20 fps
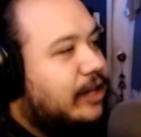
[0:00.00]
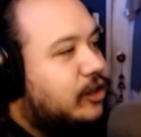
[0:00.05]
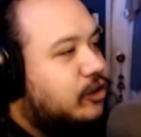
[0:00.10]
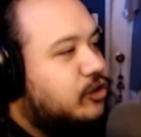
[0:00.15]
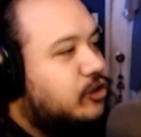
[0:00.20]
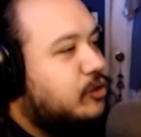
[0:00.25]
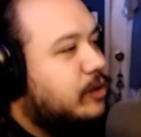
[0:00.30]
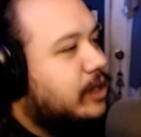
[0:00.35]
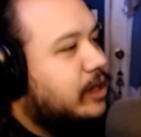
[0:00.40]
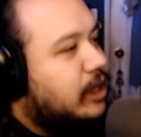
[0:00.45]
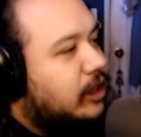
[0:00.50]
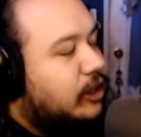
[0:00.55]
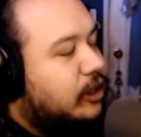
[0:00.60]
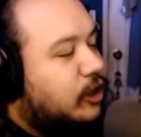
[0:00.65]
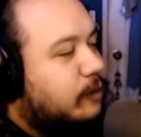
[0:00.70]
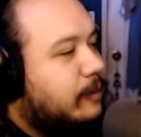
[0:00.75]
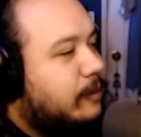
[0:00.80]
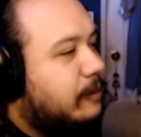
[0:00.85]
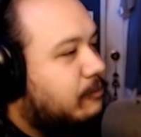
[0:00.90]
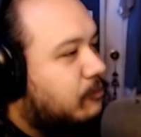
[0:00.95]
you're doing a
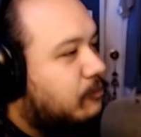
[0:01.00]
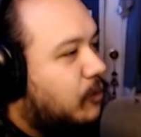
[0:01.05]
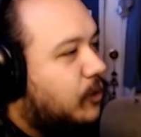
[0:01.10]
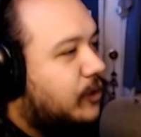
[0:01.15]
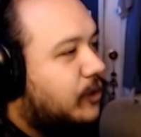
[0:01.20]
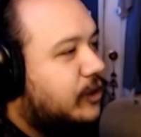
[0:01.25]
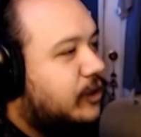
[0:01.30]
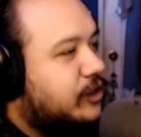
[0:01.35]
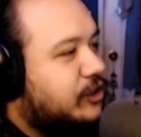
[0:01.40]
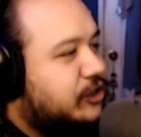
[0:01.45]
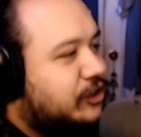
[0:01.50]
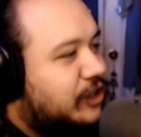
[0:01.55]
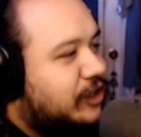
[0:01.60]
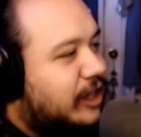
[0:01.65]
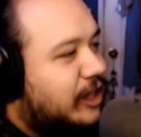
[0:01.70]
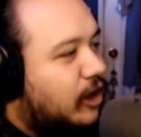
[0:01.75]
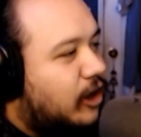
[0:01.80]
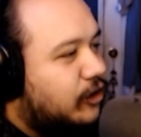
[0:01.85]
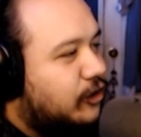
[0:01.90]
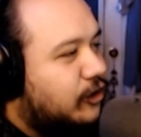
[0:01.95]
little bit more
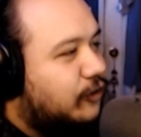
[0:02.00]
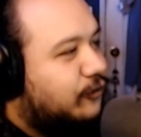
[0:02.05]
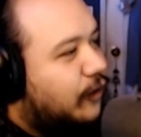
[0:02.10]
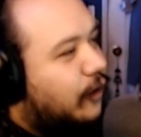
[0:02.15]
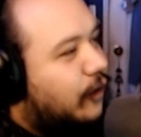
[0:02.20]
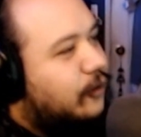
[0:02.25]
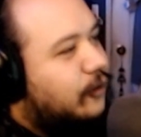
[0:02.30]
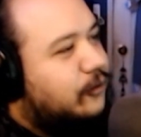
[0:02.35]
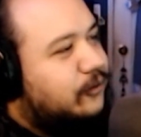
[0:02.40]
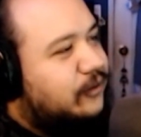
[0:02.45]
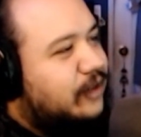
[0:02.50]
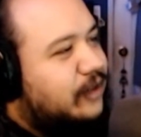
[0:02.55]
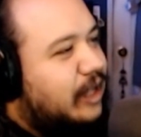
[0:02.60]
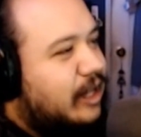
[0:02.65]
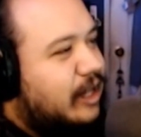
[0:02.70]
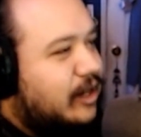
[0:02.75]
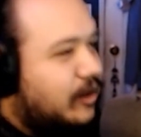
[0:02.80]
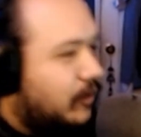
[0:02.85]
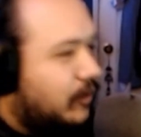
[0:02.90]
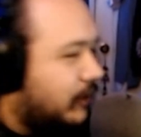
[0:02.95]
shit on your phone
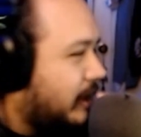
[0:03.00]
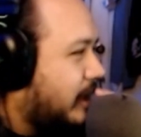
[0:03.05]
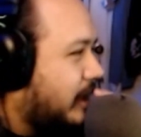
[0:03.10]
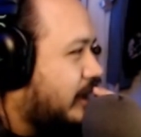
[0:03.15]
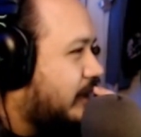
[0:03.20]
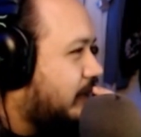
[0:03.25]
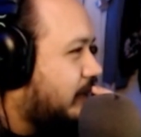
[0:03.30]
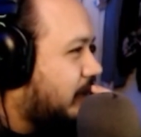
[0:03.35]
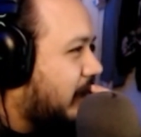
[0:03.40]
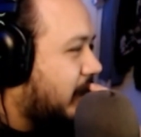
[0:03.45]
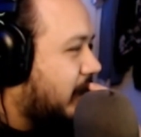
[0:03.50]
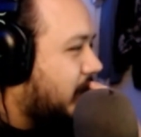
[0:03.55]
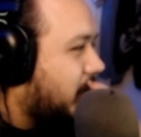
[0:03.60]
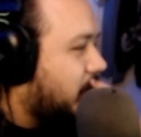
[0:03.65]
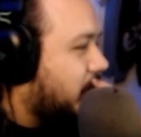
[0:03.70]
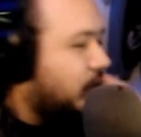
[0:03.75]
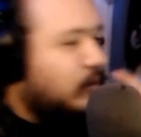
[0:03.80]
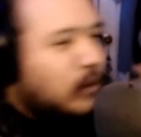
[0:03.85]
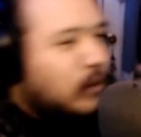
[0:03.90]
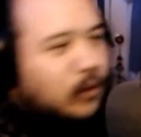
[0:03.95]
than than like
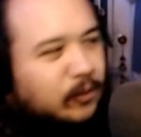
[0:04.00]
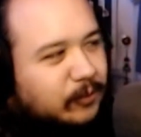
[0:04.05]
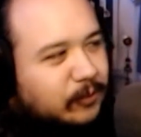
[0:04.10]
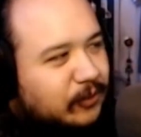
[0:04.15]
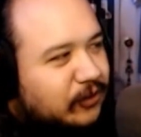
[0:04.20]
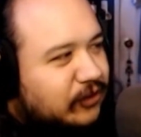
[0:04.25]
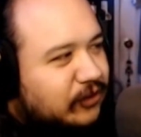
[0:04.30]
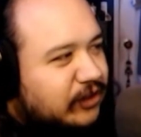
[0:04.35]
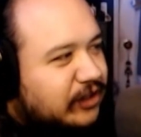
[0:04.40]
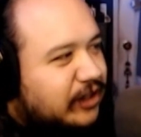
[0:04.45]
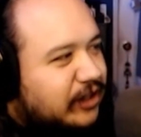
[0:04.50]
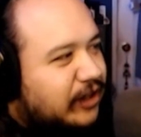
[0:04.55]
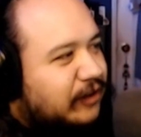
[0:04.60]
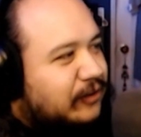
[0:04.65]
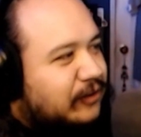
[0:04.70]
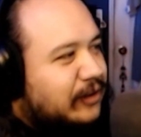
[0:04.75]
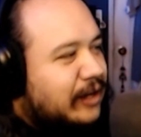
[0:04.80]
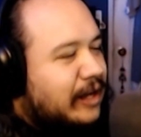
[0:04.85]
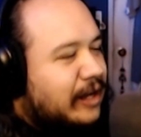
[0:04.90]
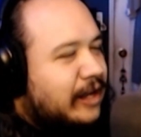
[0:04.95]
normal. You
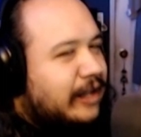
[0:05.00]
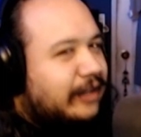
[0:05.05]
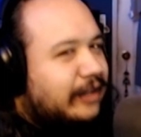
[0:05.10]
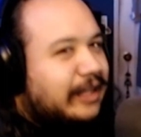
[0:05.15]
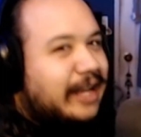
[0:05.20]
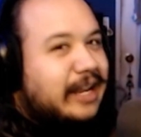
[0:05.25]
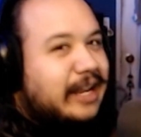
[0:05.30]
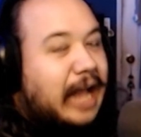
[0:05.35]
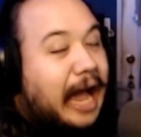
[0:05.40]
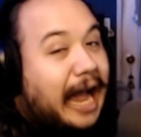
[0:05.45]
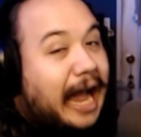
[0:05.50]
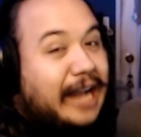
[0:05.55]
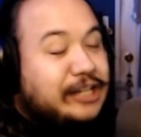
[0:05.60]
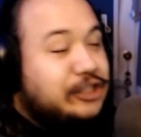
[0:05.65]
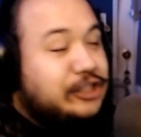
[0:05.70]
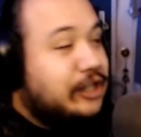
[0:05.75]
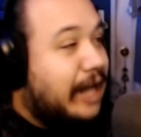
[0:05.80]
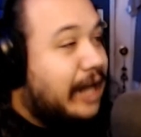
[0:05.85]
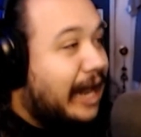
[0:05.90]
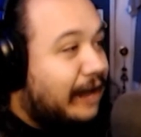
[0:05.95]
know, like I
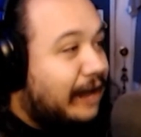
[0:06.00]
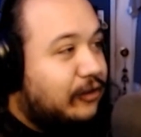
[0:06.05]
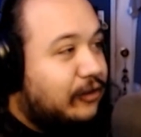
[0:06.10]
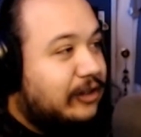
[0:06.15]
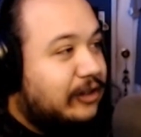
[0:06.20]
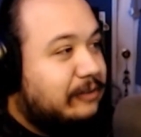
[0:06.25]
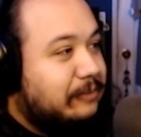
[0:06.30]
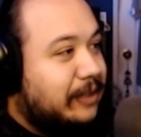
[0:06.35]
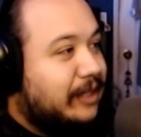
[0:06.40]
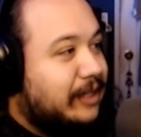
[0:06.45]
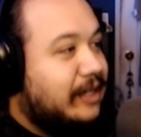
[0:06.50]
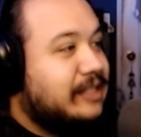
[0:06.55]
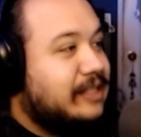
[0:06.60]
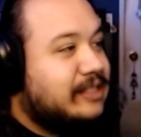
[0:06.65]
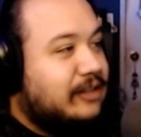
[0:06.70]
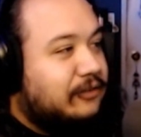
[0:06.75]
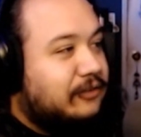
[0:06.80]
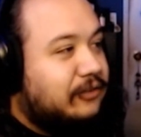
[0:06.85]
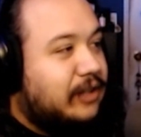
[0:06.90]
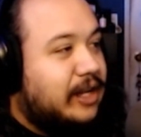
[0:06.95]
should have one
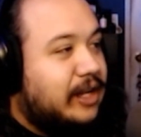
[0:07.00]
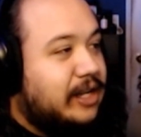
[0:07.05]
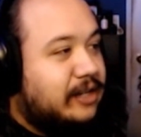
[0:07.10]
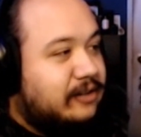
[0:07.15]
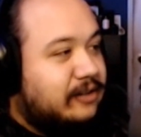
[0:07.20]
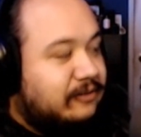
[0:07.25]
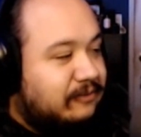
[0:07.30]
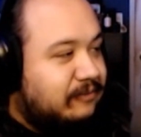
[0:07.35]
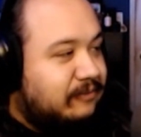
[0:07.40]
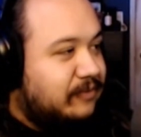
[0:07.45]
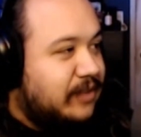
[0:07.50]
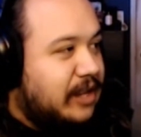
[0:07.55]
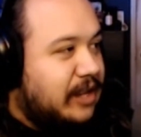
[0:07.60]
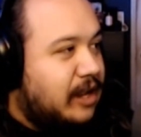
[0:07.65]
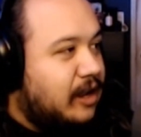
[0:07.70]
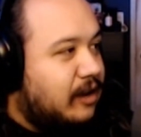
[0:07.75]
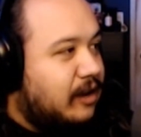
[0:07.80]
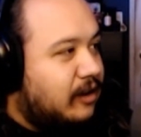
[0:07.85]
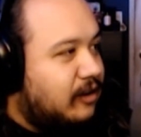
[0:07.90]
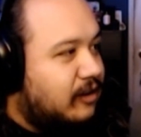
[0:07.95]
because of like.
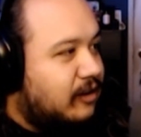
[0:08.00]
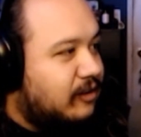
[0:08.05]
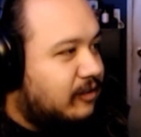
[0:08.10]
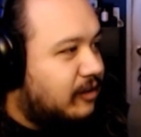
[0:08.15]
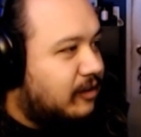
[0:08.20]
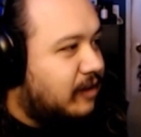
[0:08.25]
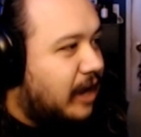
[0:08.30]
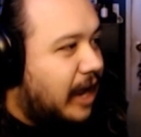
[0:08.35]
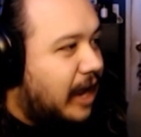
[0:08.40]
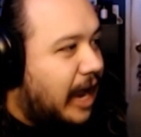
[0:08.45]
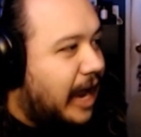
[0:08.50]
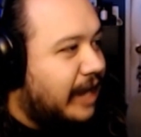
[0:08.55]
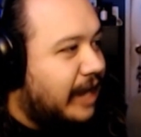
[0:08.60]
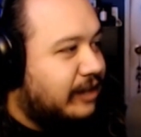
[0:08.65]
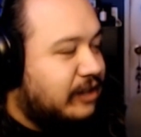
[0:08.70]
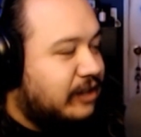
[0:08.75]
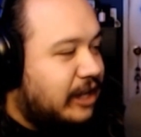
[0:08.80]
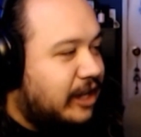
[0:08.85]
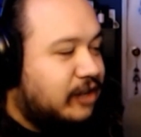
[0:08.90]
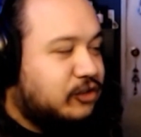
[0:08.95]

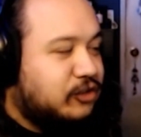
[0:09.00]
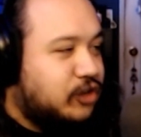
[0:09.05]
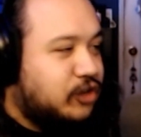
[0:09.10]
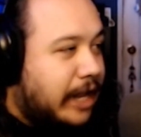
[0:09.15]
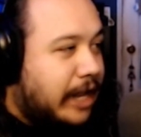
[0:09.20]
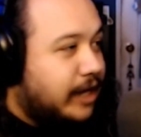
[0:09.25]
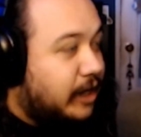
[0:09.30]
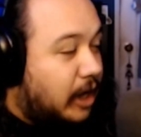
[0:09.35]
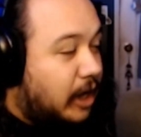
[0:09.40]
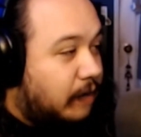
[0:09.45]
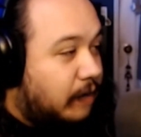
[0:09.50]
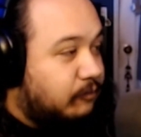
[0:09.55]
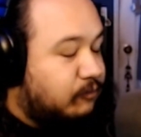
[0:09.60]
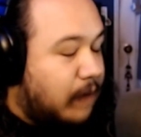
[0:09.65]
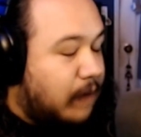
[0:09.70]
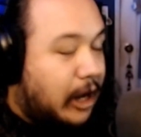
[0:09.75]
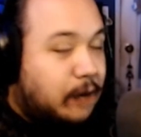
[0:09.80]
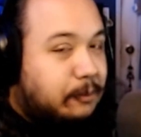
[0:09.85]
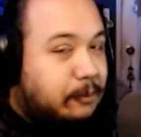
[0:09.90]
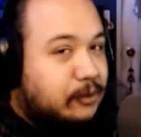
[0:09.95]
I it, and
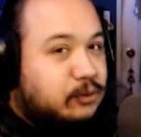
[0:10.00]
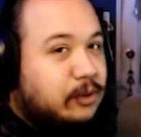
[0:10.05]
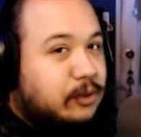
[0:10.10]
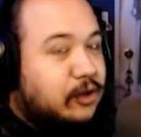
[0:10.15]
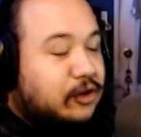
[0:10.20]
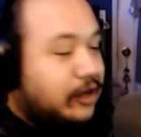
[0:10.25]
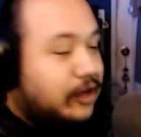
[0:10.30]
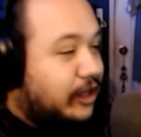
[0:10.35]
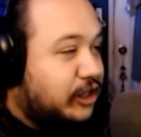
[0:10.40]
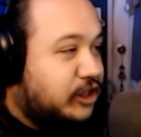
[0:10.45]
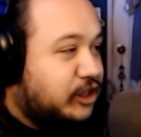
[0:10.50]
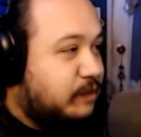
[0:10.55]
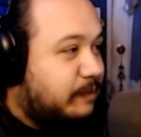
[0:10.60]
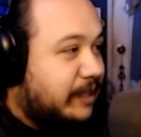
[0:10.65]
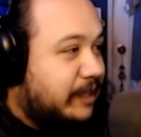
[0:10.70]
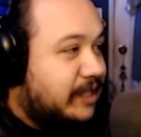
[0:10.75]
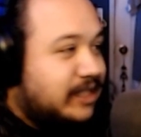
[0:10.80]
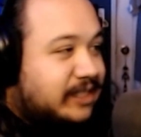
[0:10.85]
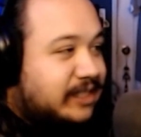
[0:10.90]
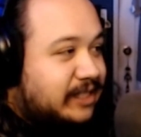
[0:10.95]
I open Twitter, it could just
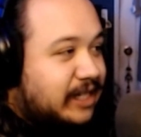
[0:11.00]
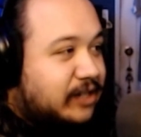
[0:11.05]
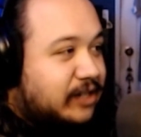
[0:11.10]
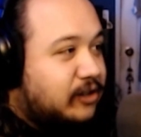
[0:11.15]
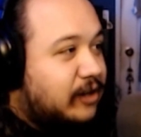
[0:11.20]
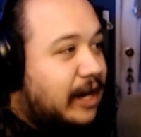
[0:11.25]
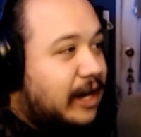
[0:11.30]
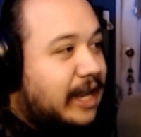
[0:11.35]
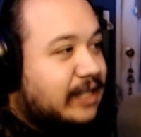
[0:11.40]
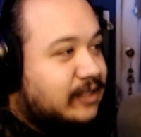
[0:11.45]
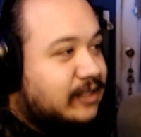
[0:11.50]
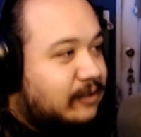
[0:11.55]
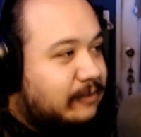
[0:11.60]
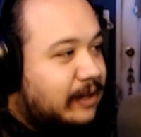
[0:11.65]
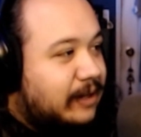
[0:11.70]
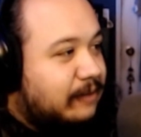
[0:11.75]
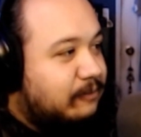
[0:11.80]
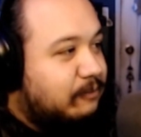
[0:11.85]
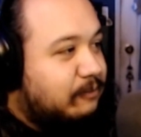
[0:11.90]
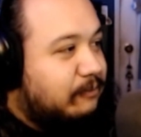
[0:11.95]
be dick or ass on
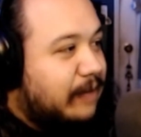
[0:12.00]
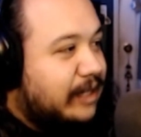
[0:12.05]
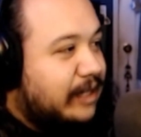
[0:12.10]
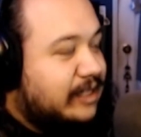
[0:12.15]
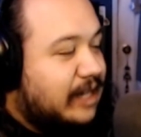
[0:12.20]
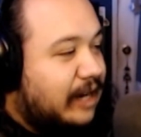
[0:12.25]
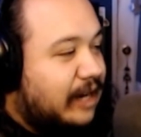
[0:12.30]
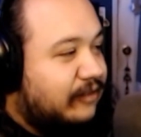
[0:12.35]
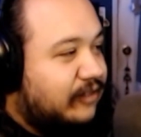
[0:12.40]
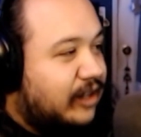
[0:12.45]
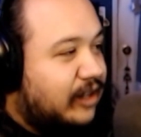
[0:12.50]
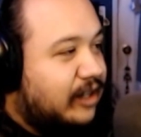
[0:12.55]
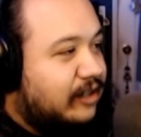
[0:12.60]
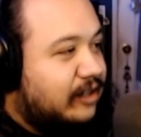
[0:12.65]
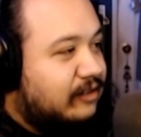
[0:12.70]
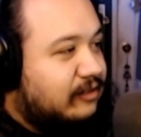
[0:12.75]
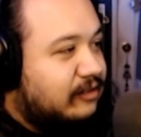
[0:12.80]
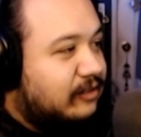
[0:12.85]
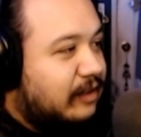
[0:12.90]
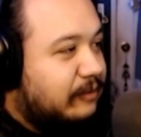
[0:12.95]
my my
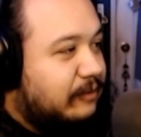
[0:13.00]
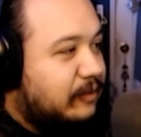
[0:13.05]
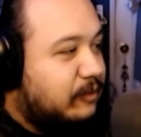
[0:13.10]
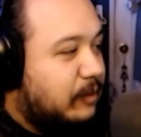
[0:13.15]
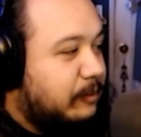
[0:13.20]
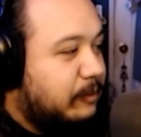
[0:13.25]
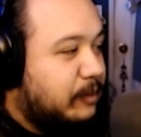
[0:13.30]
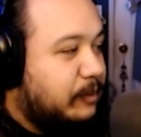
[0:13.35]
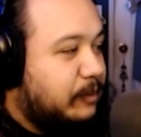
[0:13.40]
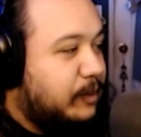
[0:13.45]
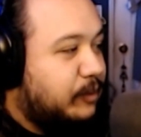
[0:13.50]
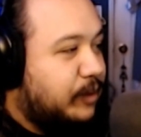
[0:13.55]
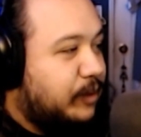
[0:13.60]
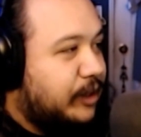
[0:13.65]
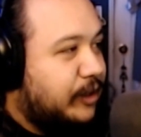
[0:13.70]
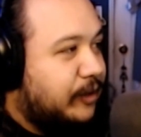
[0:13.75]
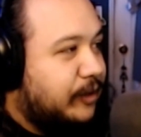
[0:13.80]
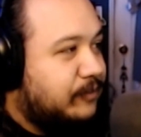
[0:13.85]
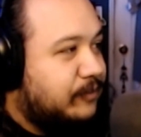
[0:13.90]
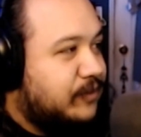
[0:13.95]
timeline. I'm, I'm gonna be
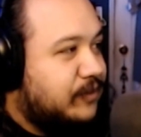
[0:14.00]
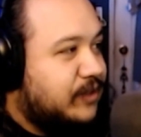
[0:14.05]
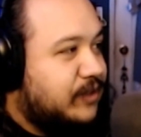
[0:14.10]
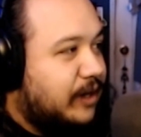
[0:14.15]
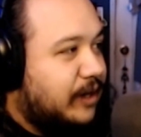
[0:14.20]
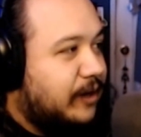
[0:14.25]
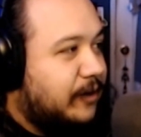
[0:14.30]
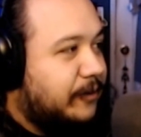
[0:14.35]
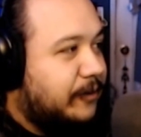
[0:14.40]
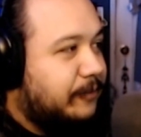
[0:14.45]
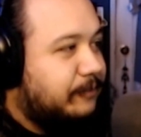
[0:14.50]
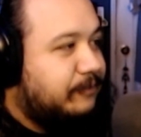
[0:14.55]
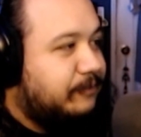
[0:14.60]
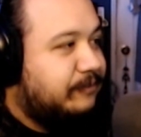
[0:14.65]
real. So